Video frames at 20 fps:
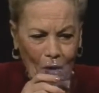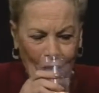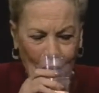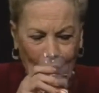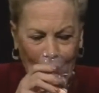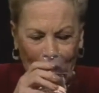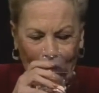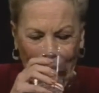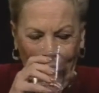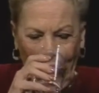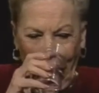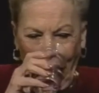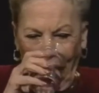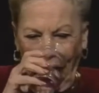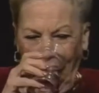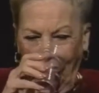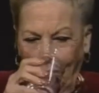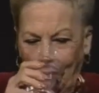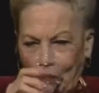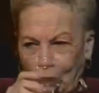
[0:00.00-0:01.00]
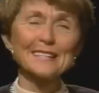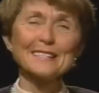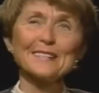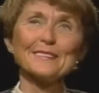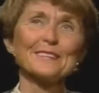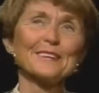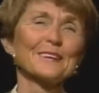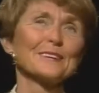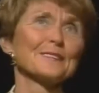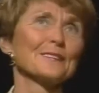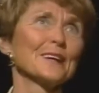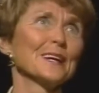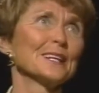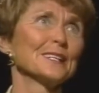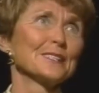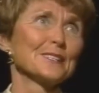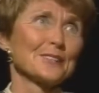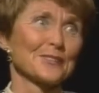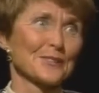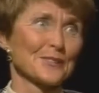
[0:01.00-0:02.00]
Oh, that's a great
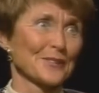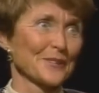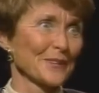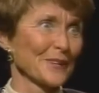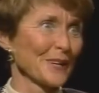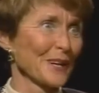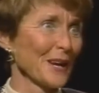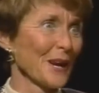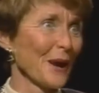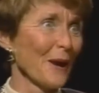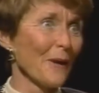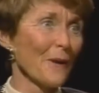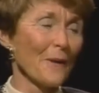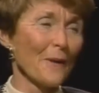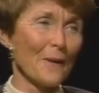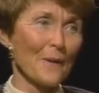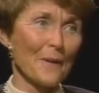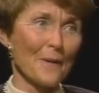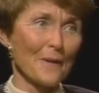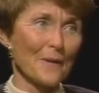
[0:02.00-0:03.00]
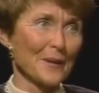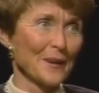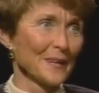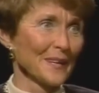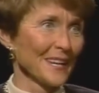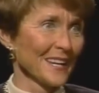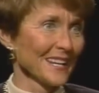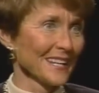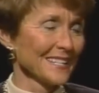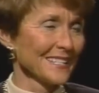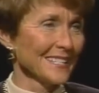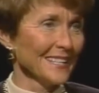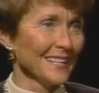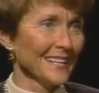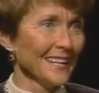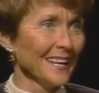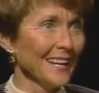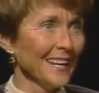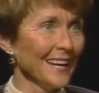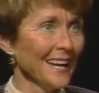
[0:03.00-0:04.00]
story. oh yes. Oh
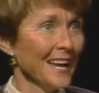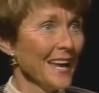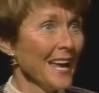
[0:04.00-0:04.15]
yes.